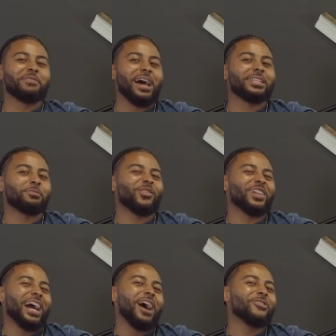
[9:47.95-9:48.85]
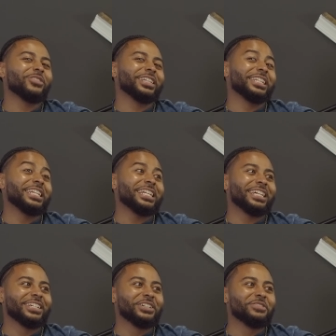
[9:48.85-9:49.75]
but I just be feeling like I don't really need
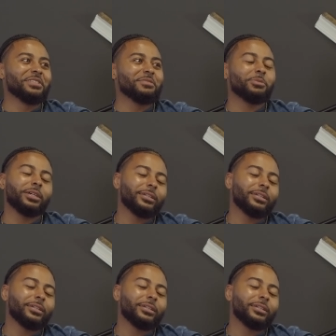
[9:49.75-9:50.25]
it. You know what I mean? But